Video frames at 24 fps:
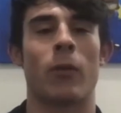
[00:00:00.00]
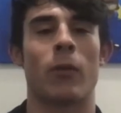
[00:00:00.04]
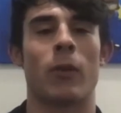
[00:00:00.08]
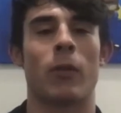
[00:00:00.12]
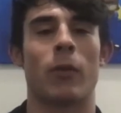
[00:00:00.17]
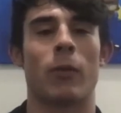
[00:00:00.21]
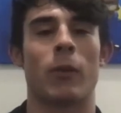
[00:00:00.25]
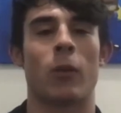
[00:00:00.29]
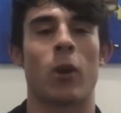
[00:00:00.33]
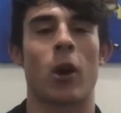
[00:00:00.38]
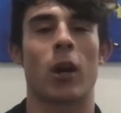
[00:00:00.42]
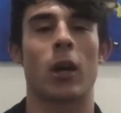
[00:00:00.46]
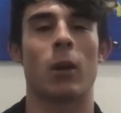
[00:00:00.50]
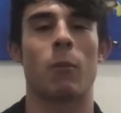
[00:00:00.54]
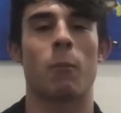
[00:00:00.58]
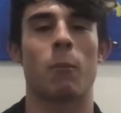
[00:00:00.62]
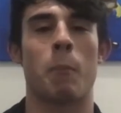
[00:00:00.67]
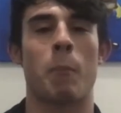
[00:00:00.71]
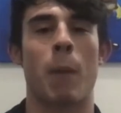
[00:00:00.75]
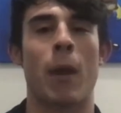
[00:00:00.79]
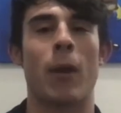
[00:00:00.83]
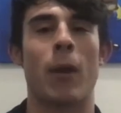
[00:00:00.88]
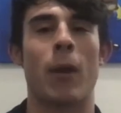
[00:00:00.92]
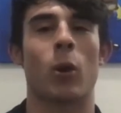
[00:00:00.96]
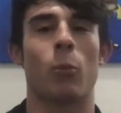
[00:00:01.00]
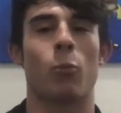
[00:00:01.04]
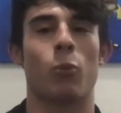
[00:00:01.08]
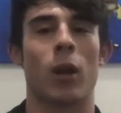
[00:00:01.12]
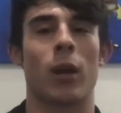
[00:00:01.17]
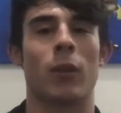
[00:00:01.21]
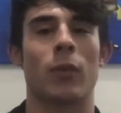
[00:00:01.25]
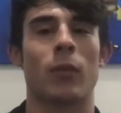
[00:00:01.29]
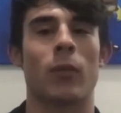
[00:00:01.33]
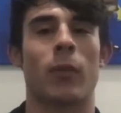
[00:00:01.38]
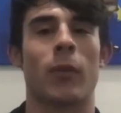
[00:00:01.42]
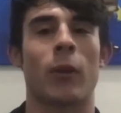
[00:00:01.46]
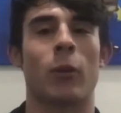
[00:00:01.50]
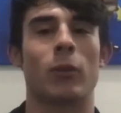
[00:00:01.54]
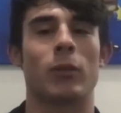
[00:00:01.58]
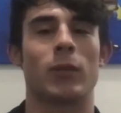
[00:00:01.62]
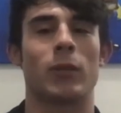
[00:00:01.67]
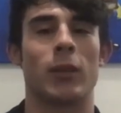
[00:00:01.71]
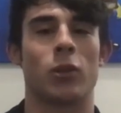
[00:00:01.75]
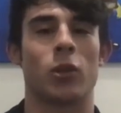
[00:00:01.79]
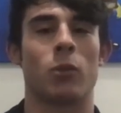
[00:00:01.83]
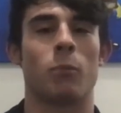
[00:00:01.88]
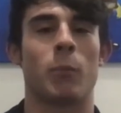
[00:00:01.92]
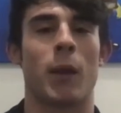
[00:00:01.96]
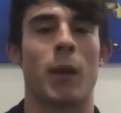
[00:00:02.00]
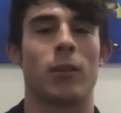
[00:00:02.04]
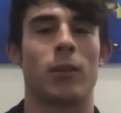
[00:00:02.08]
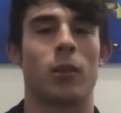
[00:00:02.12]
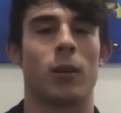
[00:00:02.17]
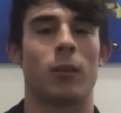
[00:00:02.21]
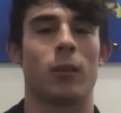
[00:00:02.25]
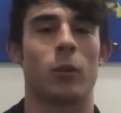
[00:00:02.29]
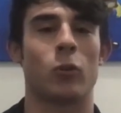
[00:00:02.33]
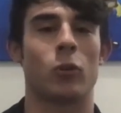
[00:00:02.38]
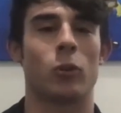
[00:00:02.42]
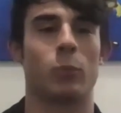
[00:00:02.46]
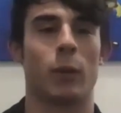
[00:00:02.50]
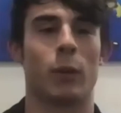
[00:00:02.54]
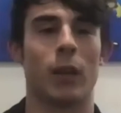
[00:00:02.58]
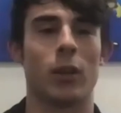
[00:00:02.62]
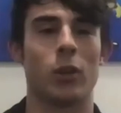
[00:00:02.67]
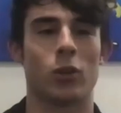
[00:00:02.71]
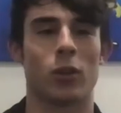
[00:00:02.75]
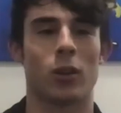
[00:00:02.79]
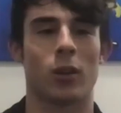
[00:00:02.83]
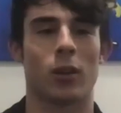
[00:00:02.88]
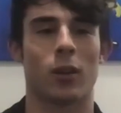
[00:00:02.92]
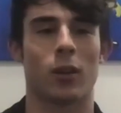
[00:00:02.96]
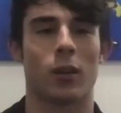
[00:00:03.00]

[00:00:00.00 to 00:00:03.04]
they're, not going to make or break their decision based on your speech.